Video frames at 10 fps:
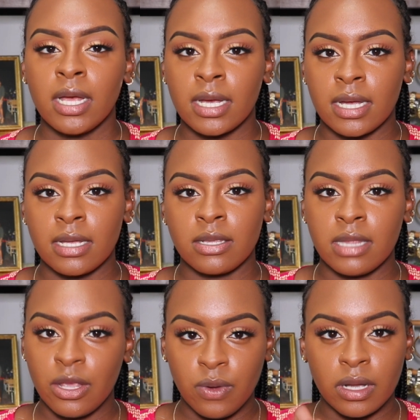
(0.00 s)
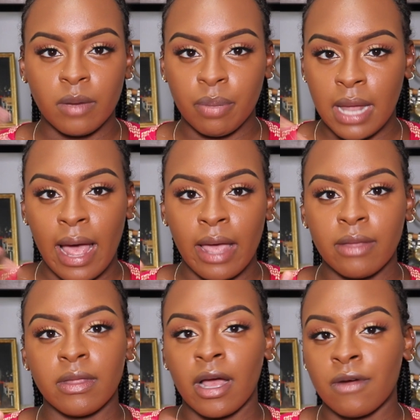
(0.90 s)
because then you can
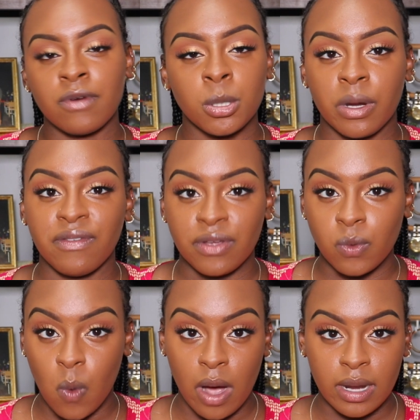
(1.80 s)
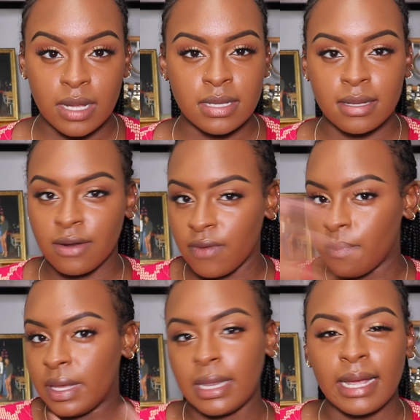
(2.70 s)
apply the coverage wherever you want it instead of
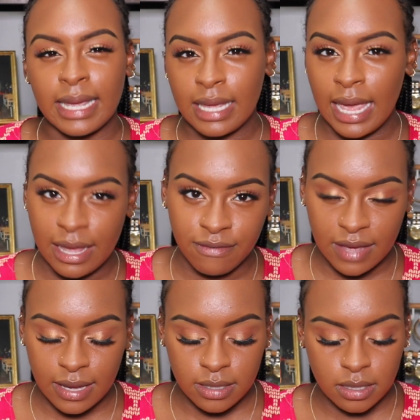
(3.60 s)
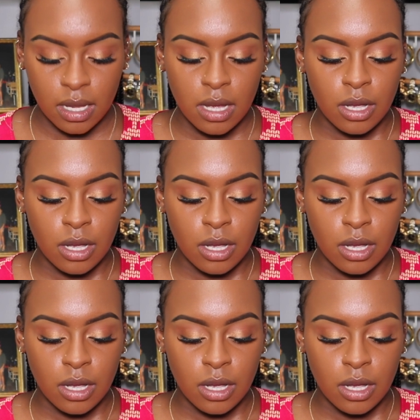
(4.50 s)
it being like cake face.